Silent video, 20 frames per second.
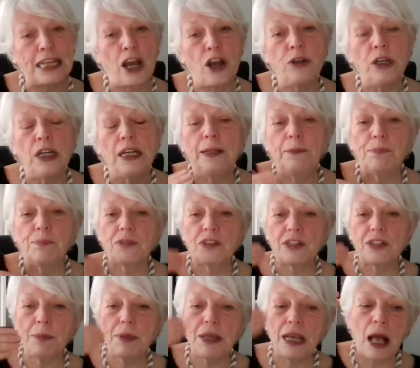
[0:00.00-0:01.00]
So
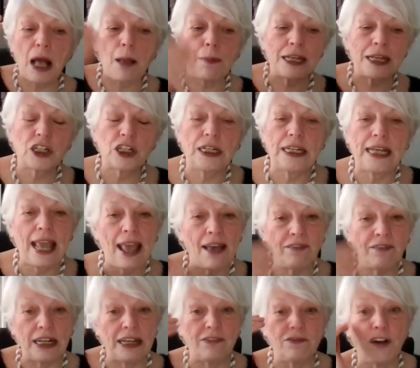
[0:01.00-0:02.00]
something I'm actually
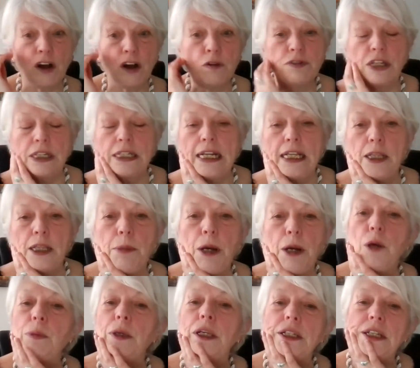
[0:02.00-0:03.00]
heavily involved in at the
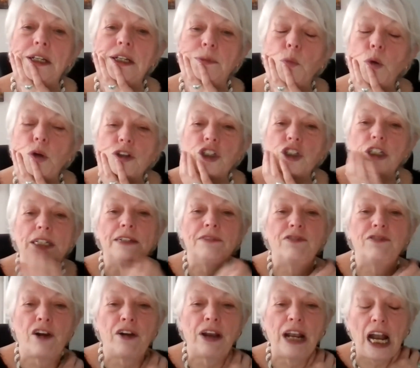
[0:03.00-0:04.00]
moment and
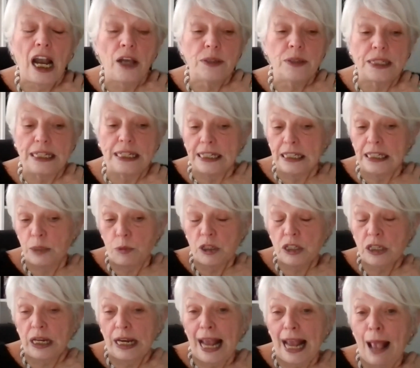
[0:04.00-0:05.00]
watching very closely as to
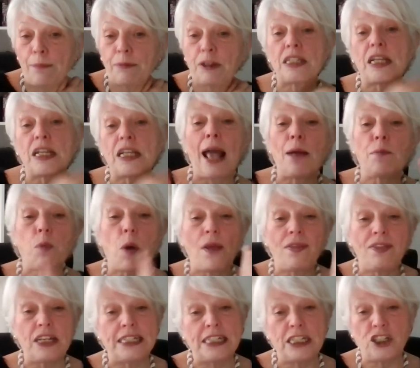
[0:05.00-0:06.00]
what's going to happen, because I had
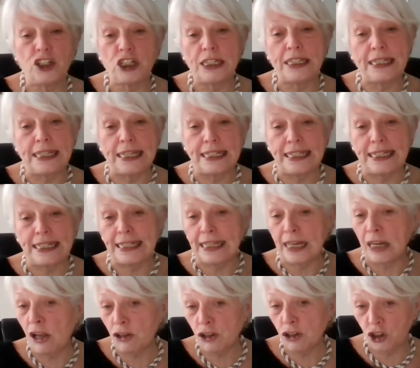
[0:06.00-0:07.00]
one that did GCSEs
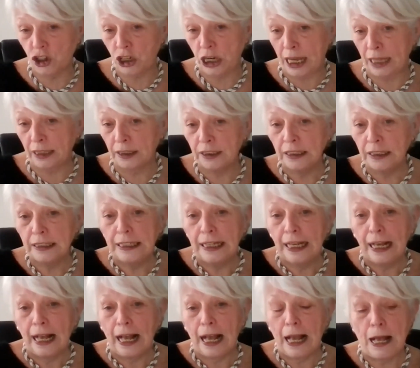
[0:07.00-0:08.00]
last year
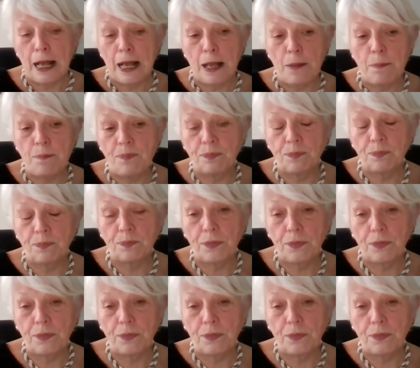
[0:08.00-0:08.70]
and